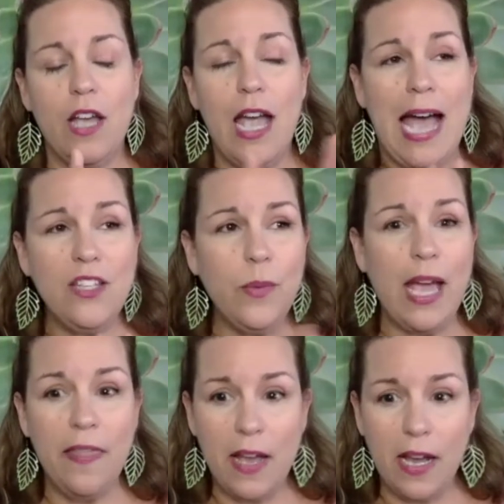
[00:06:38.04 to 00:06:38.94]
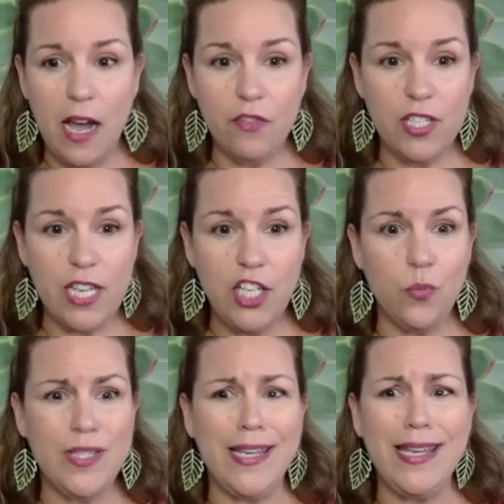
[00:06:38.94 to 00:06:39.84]
as we had that conversation,
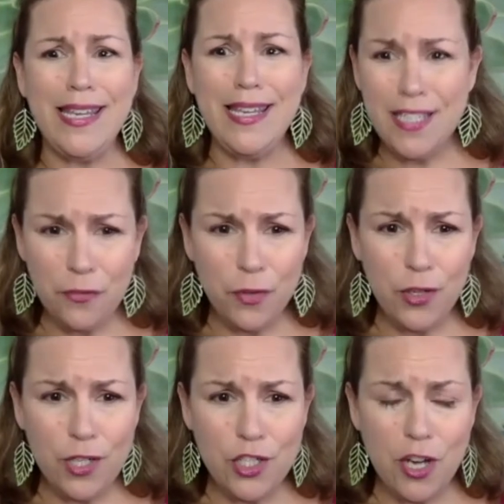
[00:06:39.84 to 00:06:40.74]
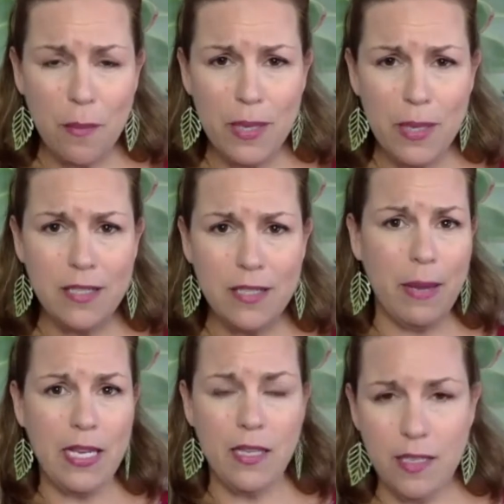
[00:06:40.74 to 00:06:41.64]
was it easy for you to jump into
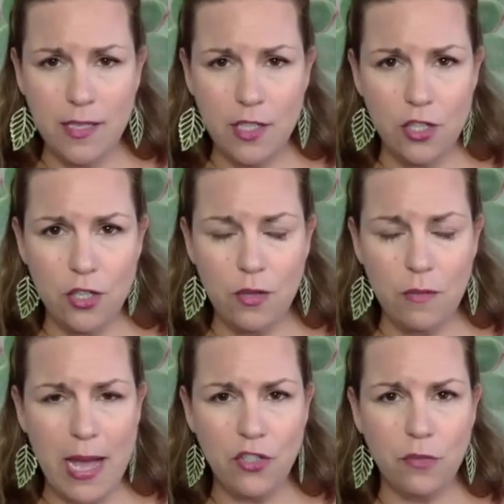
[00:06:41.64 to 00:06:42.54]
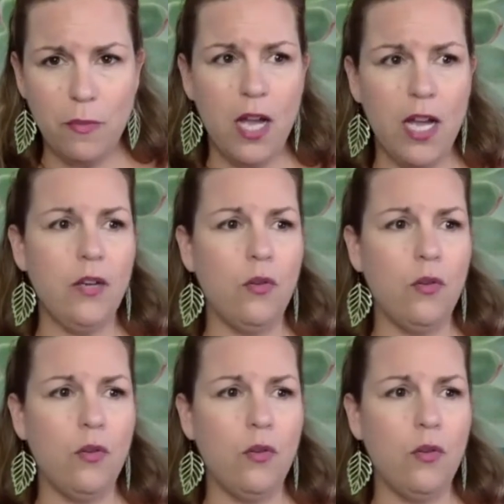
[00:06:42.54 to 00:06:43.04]
making the decision to do the mastermind,